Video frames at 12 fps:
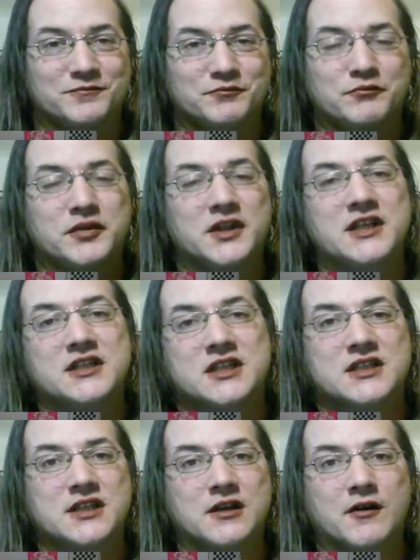please
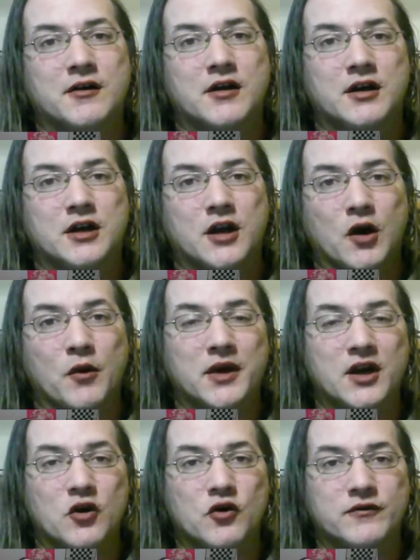consider going
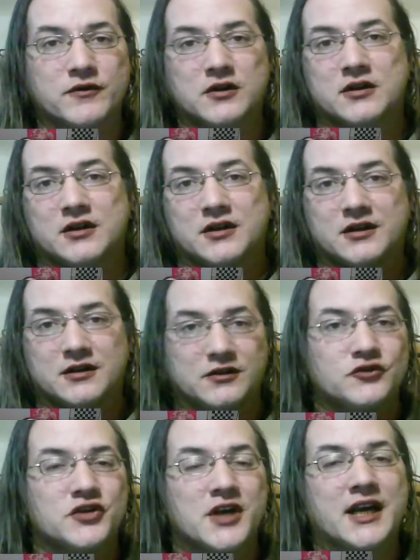over,
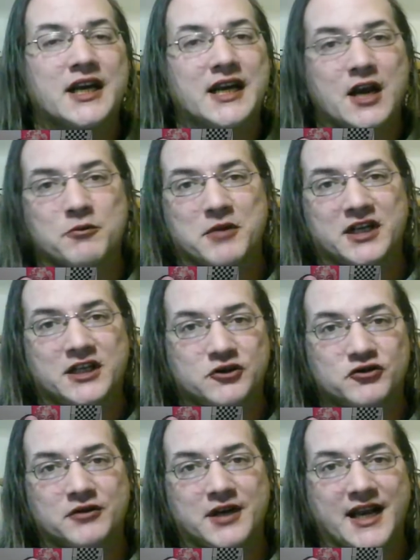checking out my
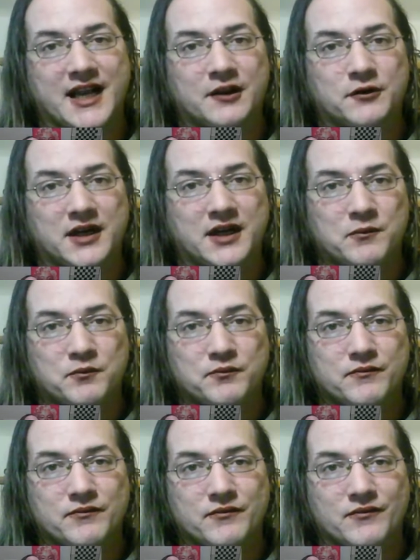digital gallery.
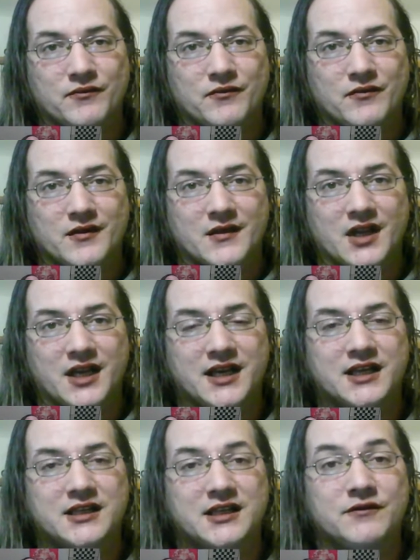
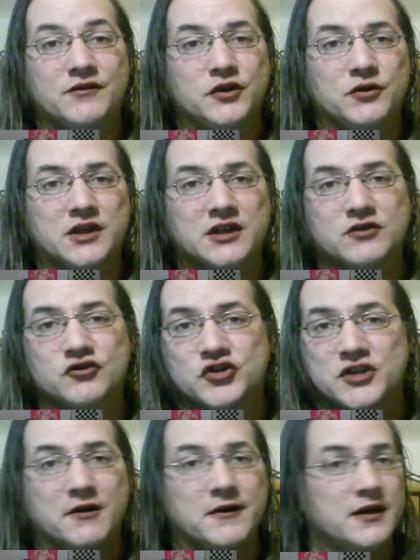And if you can
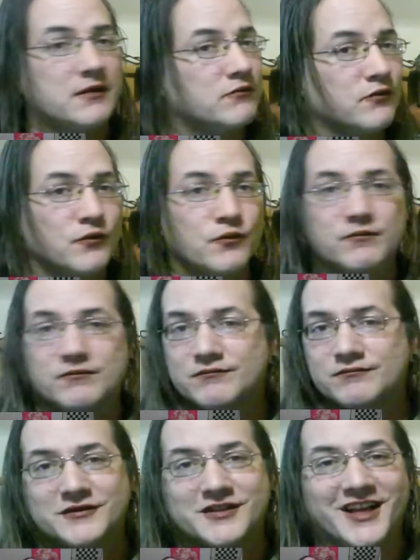share it,
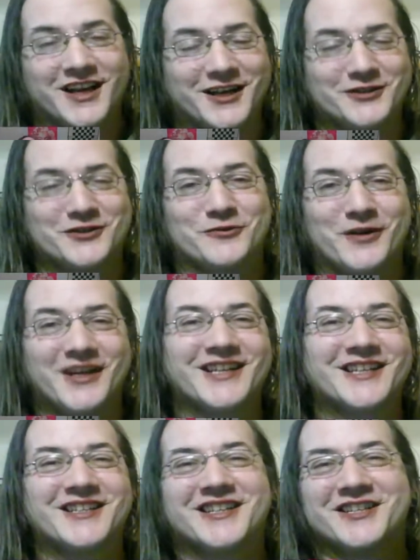tweet it,
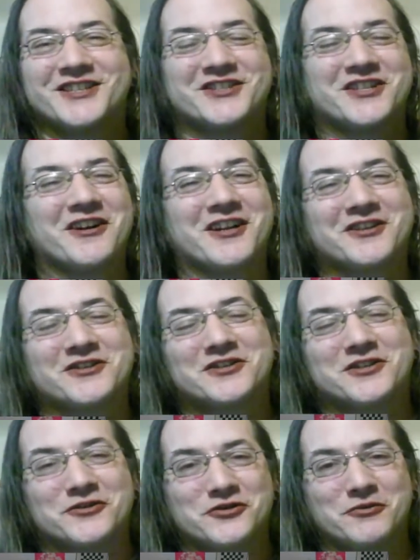share it on your
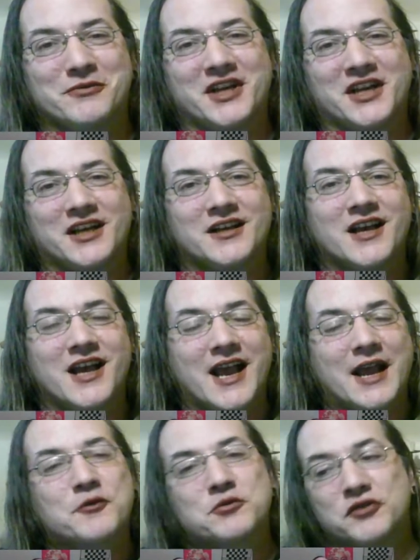social media, I
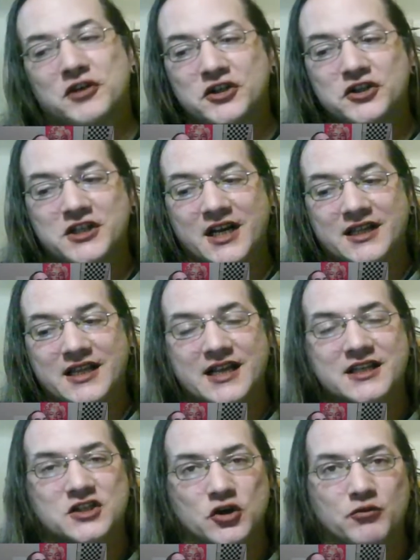would appreciate that
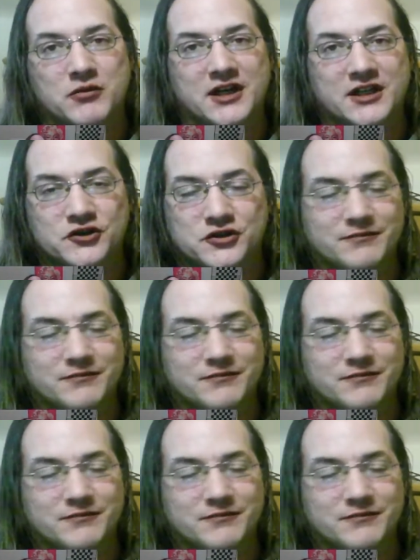so much.